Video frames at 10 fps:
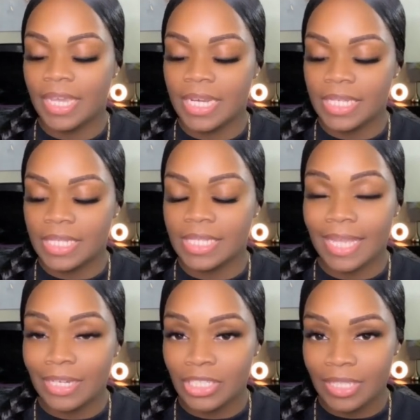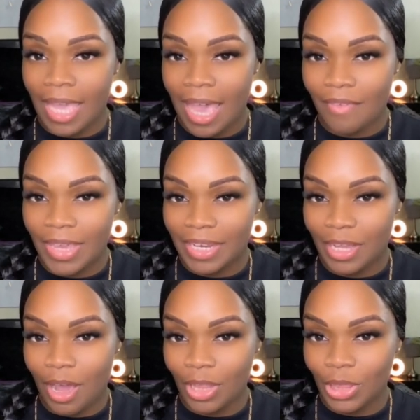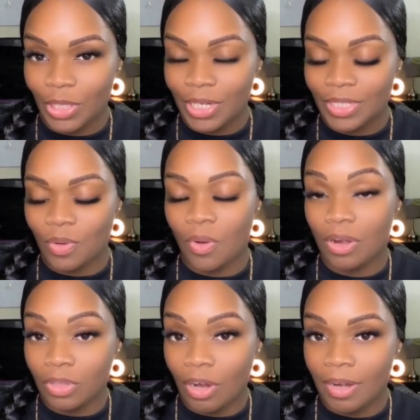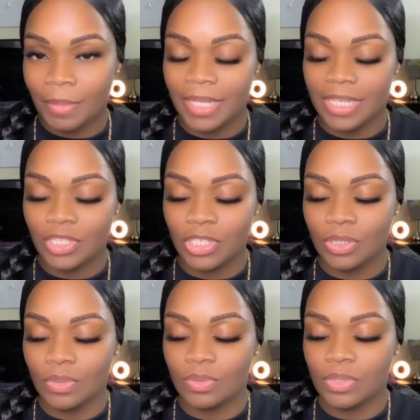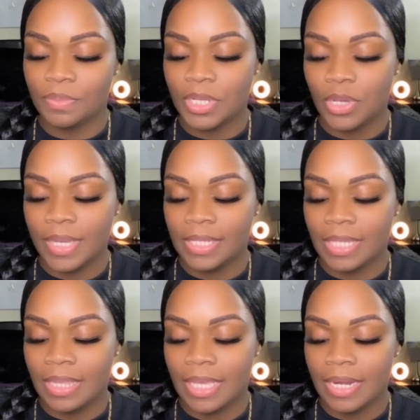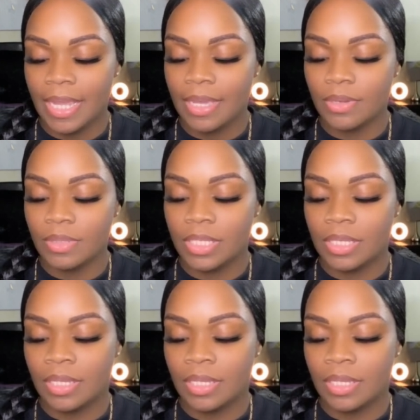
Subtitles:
and it does actually have an alert or alarm in it too. So I'm going to go ahead and take that out.